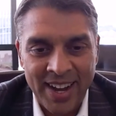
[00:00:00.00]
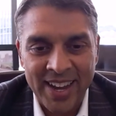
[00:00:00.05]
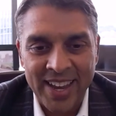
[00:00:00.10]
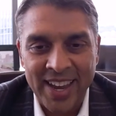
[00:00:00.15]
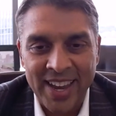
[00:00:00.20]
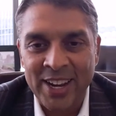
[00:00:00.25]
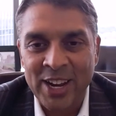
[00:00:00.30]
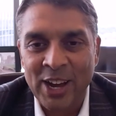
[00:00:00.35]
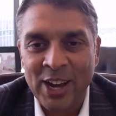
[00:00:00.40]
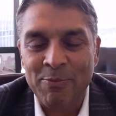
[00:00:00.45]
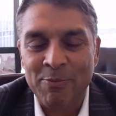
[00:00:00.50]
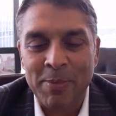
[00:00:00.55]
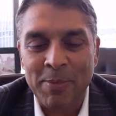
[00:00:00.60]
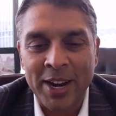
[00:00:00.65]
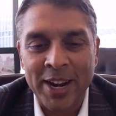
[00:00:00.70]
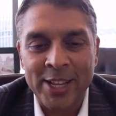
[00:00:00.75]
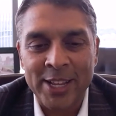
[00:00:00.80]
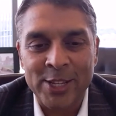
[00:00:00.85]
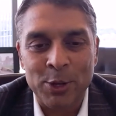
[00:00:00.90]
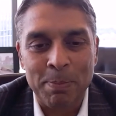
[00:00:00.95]
enough
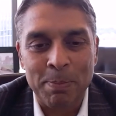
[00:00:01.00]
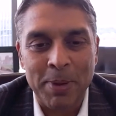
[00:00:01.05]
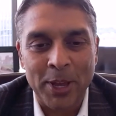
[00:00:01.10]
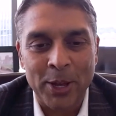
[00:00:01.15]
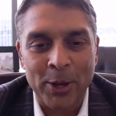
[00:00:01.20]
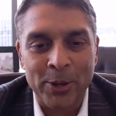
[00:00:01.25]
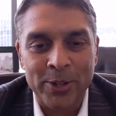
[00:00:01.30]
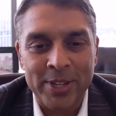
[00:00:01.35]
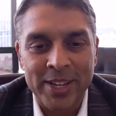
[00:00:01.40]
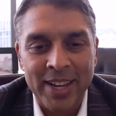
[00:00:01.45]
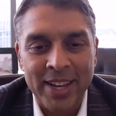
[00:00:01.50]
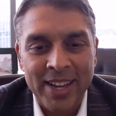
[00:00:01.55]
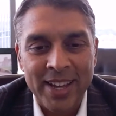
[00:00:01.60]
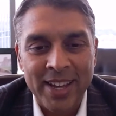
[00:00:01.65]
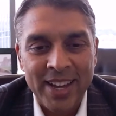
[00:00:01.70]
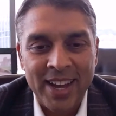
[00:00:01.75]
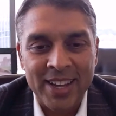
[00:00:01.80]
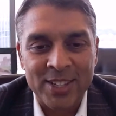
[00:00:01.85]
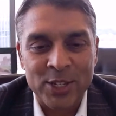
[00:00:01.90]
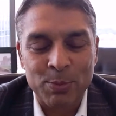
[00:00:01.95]
money to build
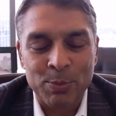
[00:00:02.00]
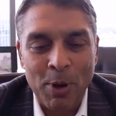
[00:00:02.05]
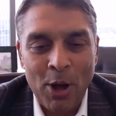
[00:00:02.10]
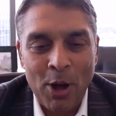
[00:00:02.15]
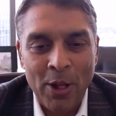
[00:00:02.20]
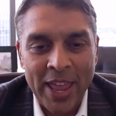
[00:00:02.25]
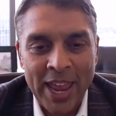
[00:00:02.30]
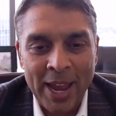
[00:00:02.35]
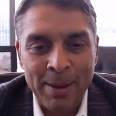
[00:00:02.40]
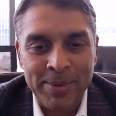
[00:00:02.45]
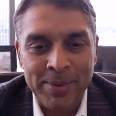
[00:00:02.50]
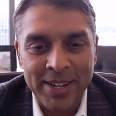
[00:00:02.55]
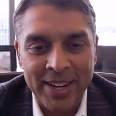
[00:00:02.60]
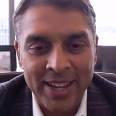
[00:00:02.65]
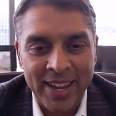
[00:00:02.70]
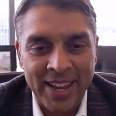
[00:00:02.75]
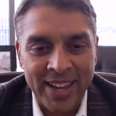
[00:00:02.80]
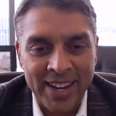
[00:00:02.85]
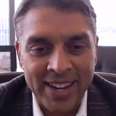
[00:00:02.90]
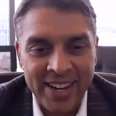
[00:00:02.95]
a small Hampton
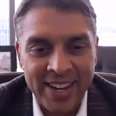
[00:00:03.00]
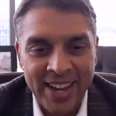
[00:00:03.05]
Inn.